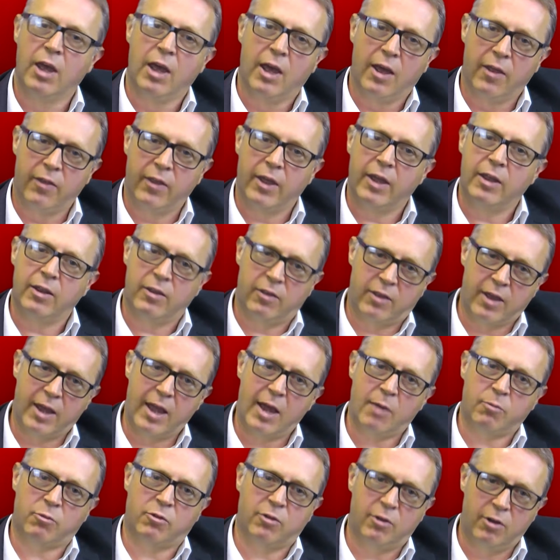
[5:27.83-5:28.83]
And they
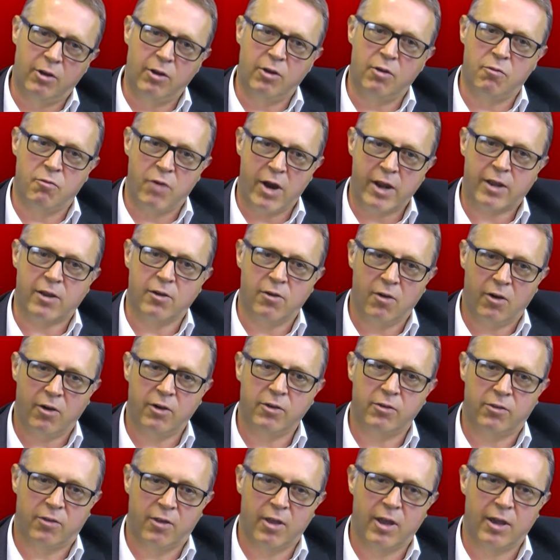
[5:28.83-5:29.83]
absolutely
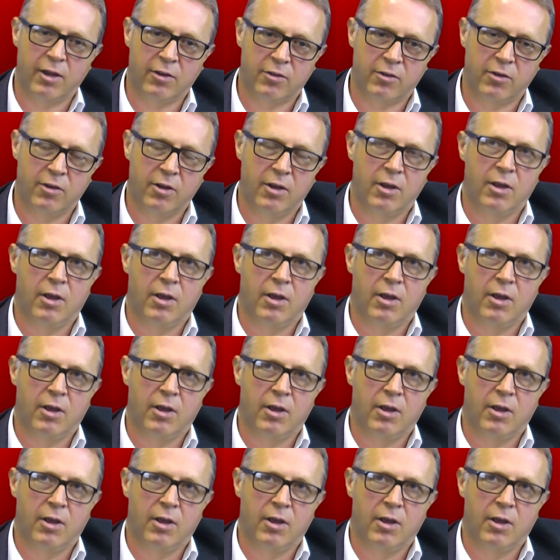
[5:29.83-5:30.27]
recognise that.